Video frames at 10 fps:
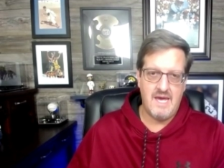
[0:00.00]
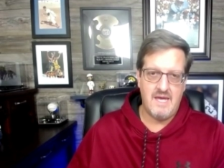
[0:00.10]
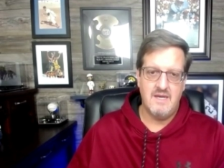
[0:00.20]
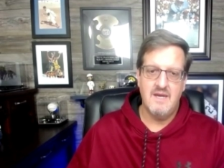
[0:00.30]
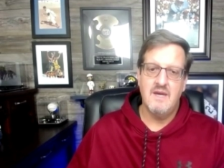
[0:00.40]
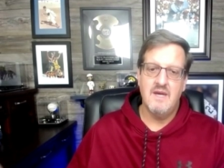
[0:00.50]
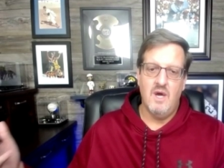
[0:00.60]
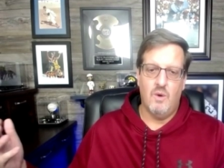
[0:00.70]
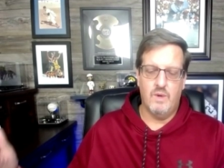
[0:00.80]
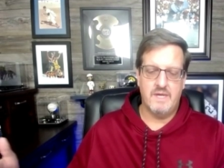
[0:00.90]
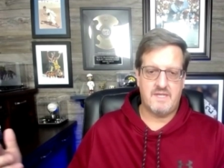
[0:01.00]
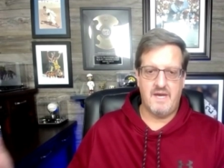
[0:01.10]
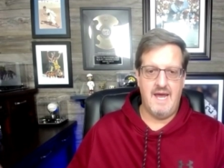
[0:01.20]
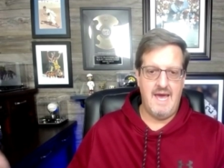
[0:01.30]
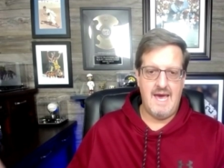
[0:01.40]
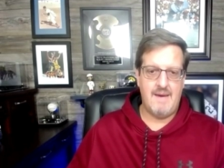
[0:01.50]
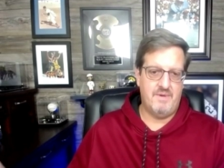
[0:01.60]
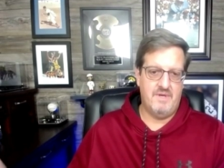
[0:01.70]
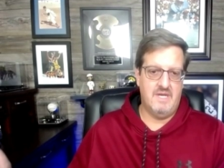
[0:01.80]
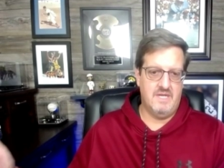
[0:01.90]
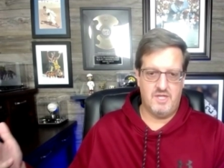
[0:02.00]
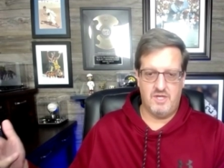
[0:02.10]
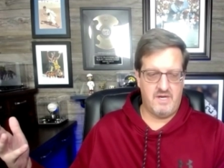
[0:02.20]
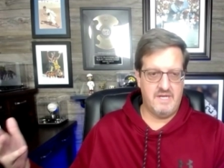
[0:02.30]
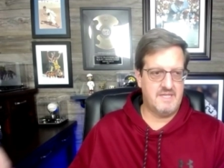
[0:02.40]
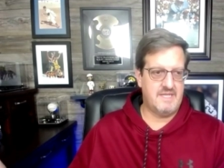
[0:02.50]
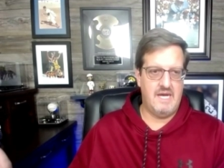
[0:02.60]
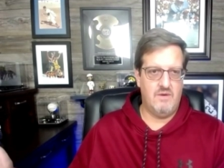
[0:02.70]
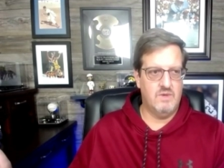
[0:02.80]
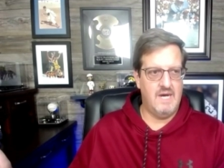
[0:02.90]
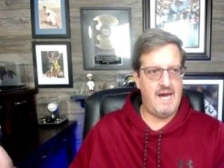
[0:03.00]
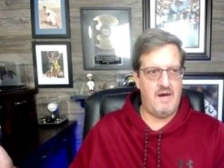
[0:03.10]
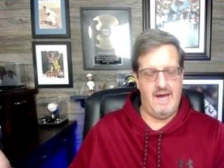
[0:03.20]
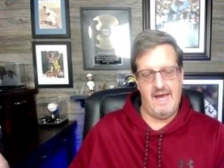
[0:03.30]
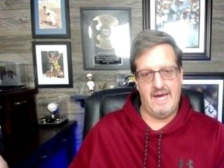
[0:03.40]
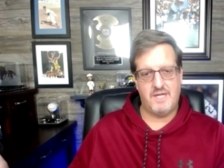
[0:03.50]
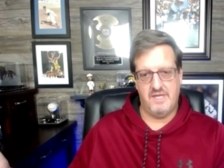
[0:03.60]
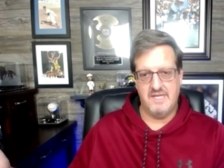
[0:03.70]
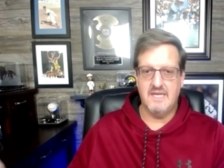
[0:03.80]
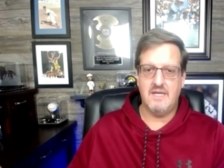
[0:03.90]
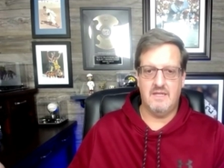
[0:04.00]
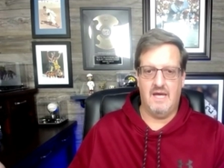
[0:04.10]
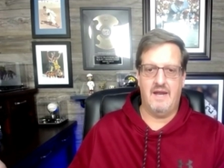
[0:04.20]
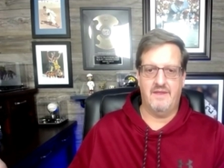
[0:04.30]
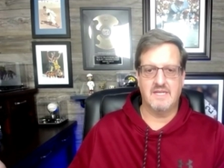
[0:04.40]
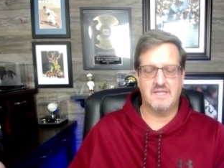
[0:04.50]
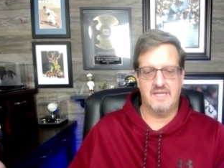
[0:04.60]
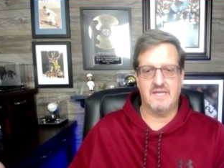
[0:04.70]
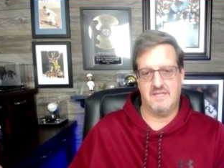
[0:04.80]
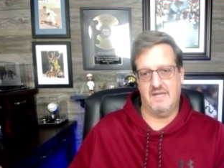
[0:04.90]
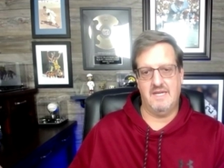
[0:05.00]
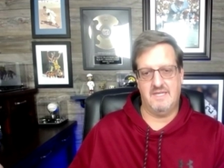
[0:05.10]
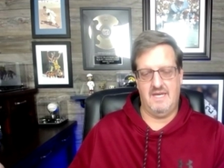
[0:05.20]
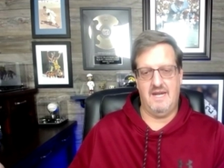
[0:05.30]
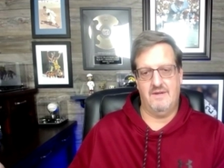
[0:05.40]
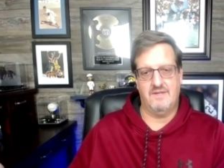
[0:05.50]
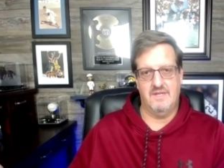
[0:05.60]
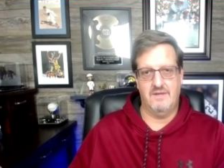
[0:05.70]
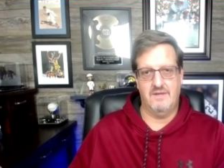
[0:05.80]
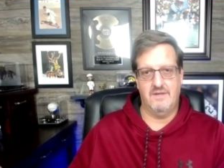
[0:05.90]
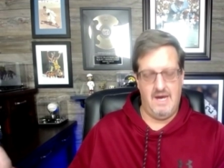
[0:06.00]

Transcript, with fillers: that, what's going to happen is you're going to say, wow, I actually did a lot of these things that I set out to do.